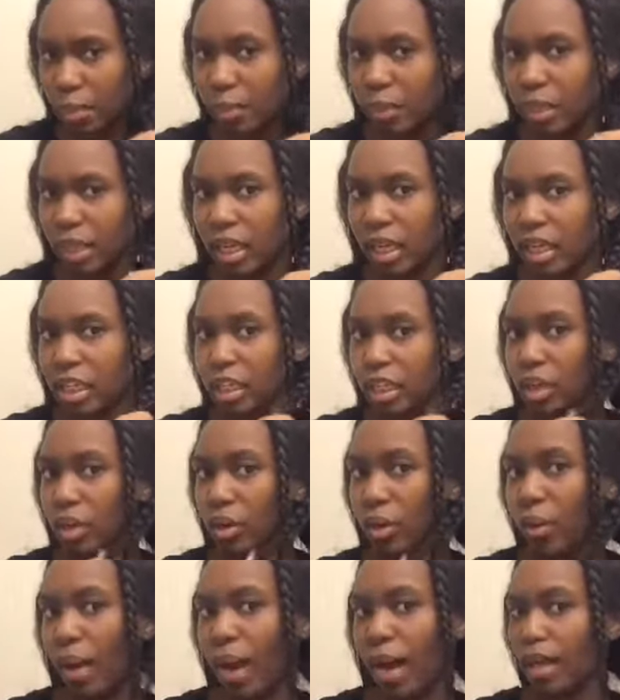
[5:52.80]
yeah,
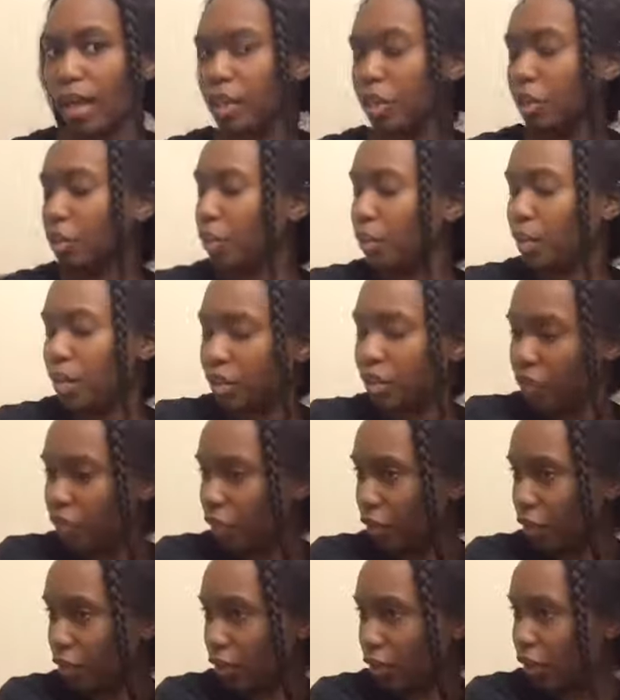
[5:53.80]
so I do want to
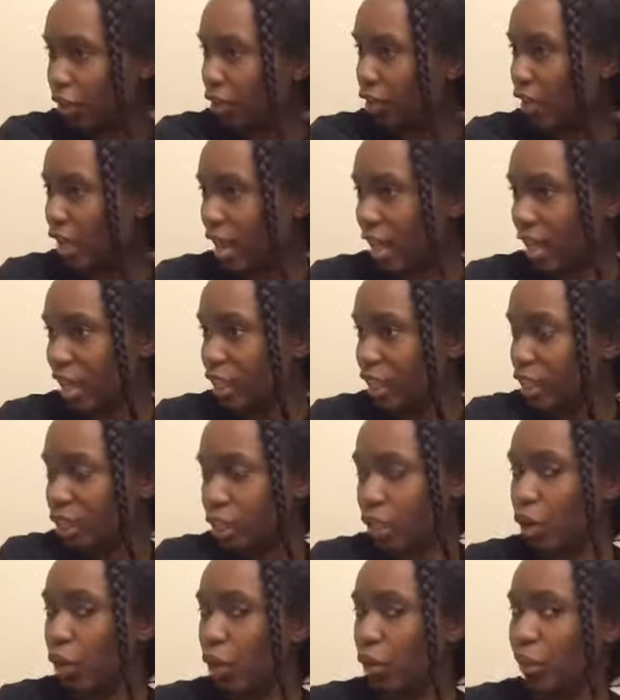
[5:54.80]
further that
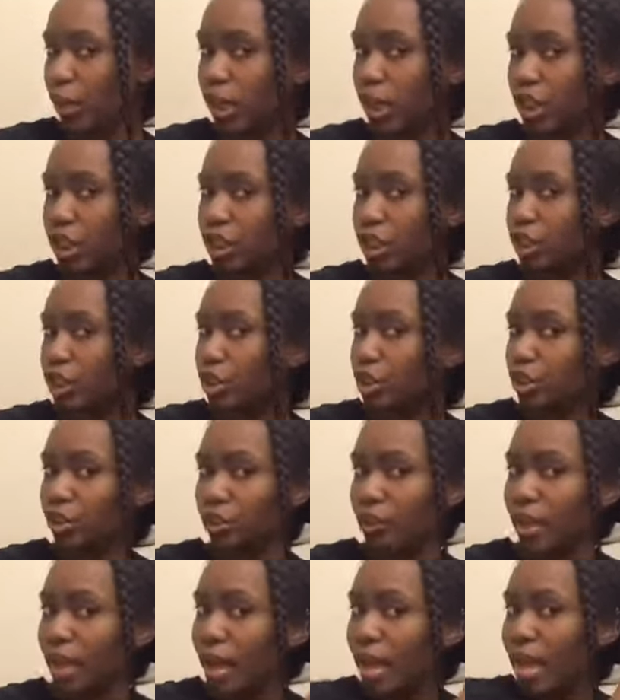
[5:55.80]
into going
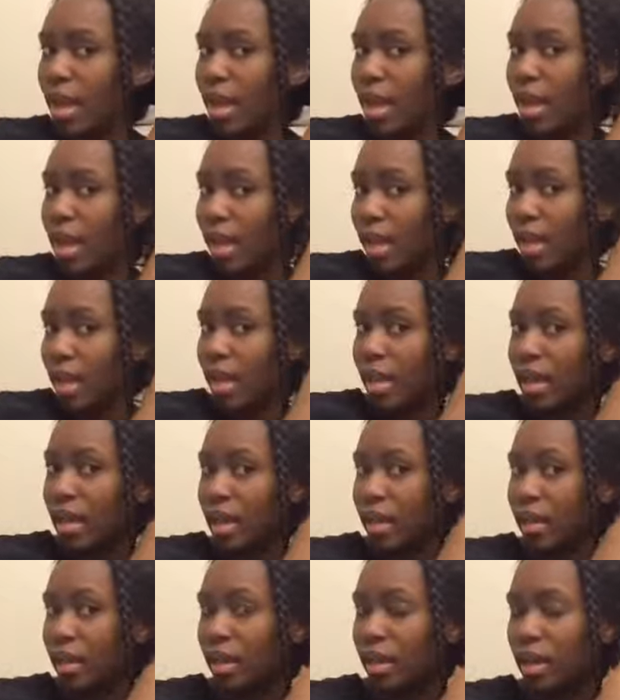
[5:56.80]
into
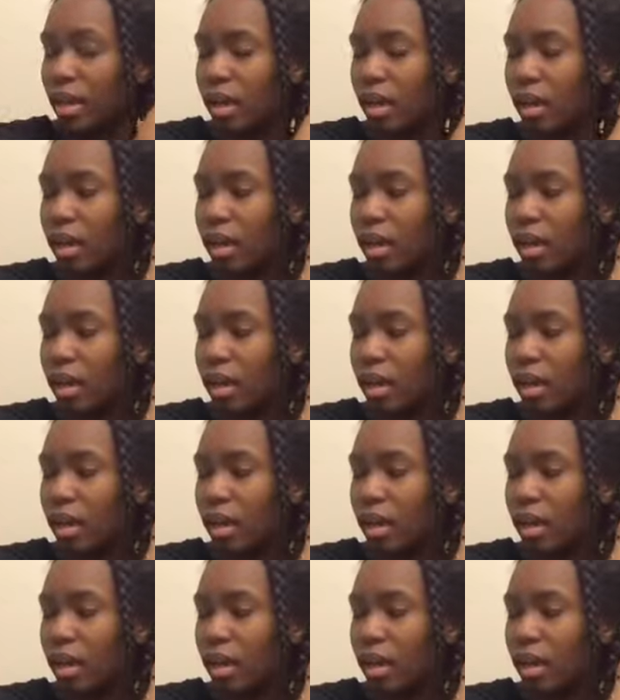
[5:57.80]
a